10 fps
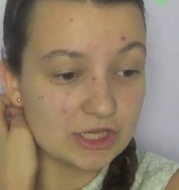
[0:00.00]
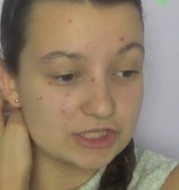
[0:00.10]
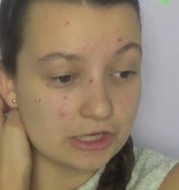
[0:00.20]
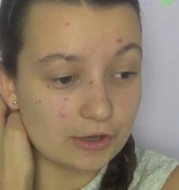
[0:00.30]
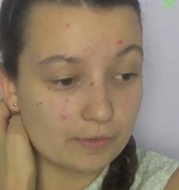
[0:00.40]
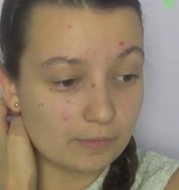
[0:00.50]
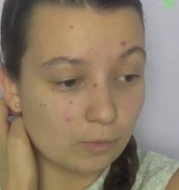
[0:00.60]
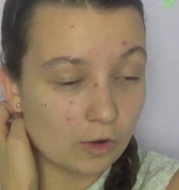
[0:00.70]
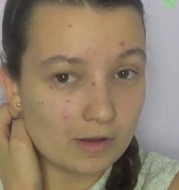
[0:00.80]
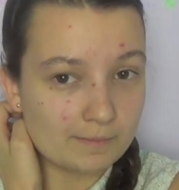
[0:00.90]
So
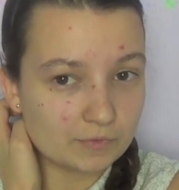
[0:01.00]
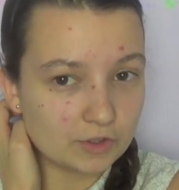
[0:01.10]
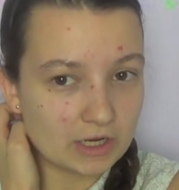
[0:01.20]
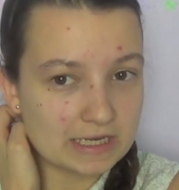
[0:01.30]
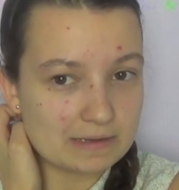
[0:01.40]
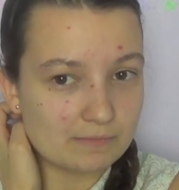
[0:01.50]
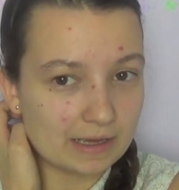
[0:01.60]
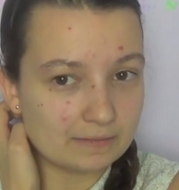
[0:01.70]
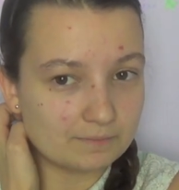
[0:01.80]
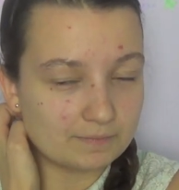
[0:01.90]
what a good idea
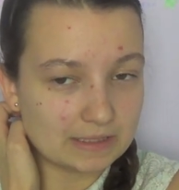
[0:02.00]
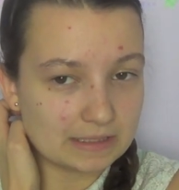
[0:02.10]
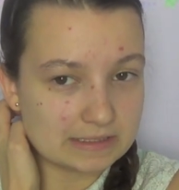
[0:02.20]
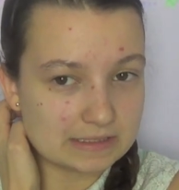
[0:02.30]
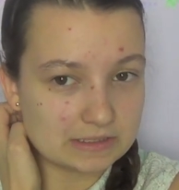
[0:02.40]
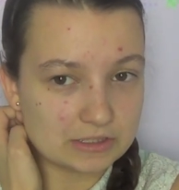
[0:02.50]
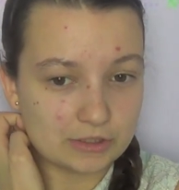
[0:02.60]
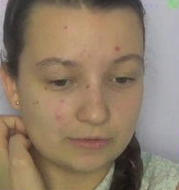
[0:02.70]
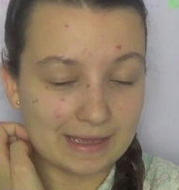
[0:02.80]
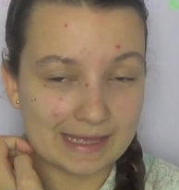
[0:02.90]
might be to
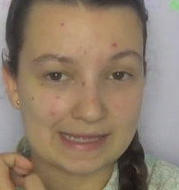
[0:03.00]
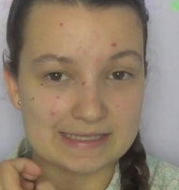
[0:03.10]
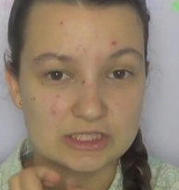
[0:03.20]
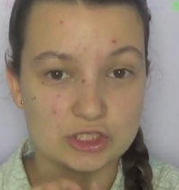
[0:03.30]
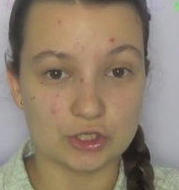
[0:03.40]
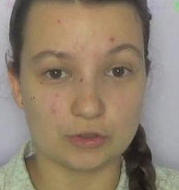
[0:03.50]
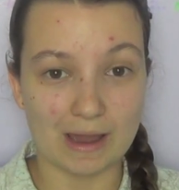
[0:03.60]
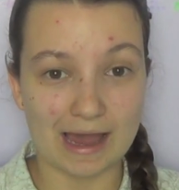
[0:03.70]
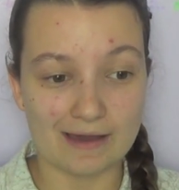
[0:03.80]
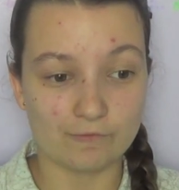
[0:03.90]
do is to
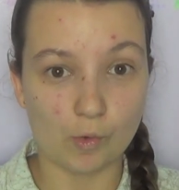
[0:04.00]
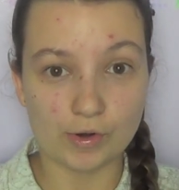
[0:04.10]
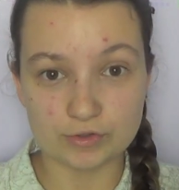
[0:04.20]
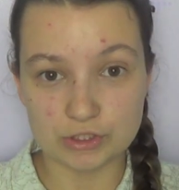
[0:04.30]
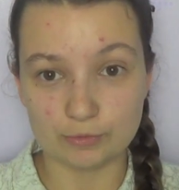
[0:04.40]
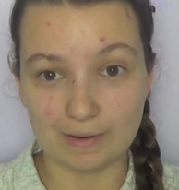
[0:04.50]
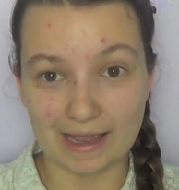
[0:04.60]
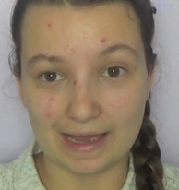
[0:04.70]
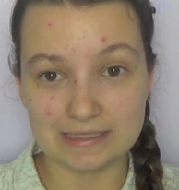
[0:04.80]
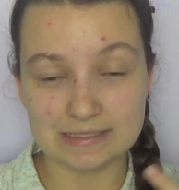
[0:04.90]
have one or two
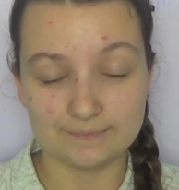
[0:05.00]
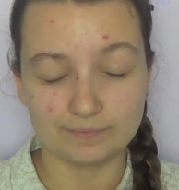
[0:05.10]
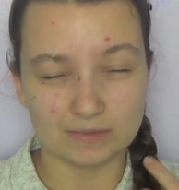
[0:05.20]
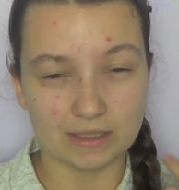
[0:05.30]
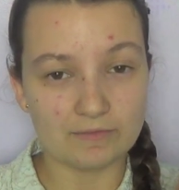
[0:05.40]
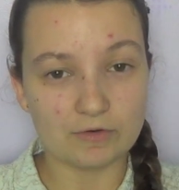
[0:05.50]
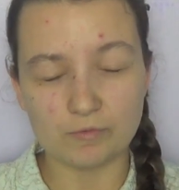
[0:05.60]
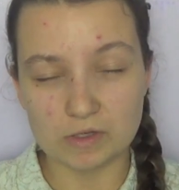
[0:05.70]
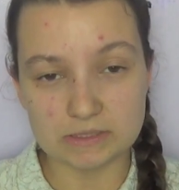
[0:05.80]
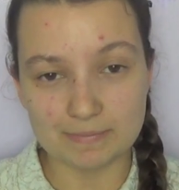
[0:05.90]
pads, even if
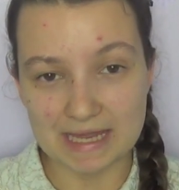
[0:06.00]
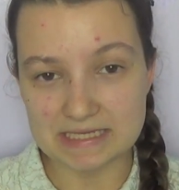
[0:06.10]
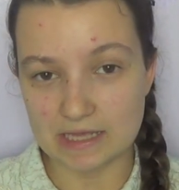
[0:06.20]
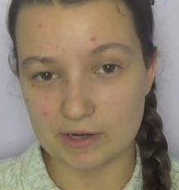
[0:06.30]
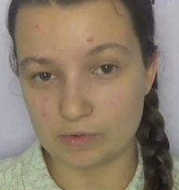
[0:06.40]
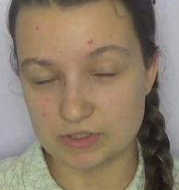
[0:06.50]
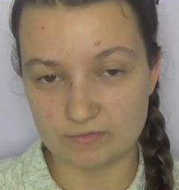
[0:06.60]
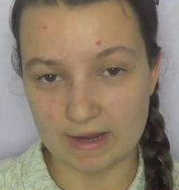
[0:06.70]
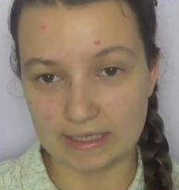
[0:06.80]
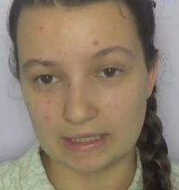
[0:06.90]
one's a panty liner and one's a
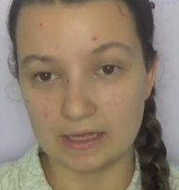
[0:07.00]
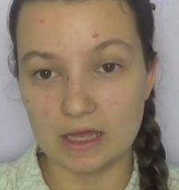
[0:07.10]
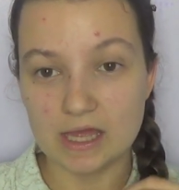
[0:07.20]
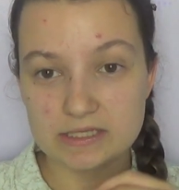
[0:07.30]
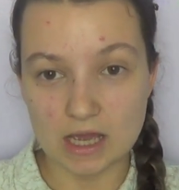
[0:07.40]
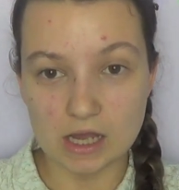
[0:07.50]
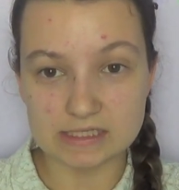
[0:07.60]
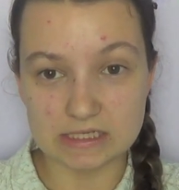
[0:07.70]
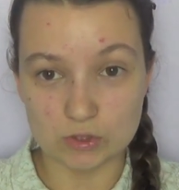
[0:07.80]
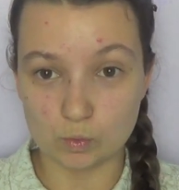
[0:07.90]
regular,
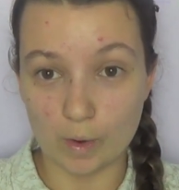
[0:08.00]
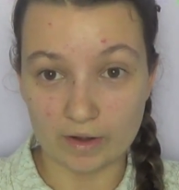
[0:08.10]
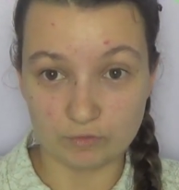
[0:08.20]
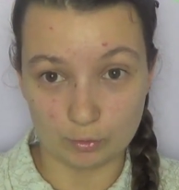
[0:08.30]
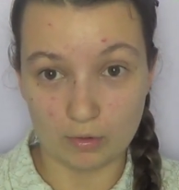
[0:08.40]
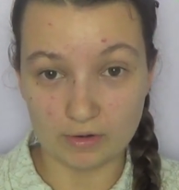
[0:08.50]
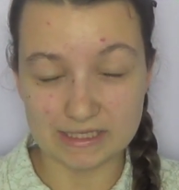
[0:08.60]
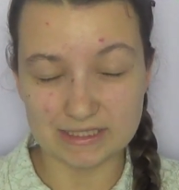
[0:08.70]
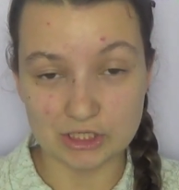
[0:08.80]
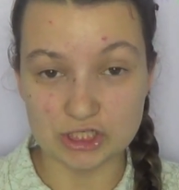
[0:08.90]
tucked into one of your
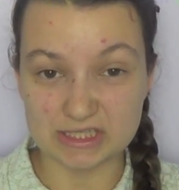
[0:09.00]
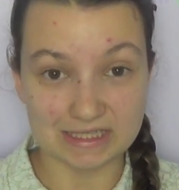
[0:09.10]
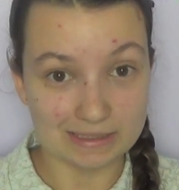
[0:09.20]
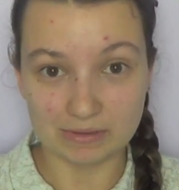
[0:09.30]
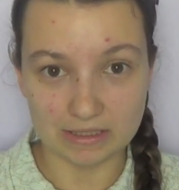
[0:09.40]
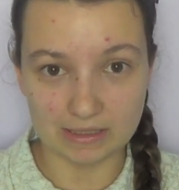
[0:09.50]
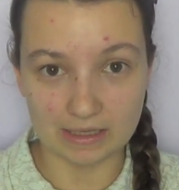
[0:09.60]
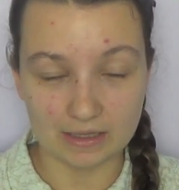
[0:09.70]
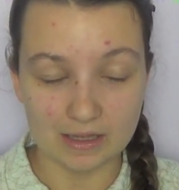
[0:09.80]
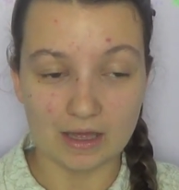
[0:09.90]
pockets and just keep it in there.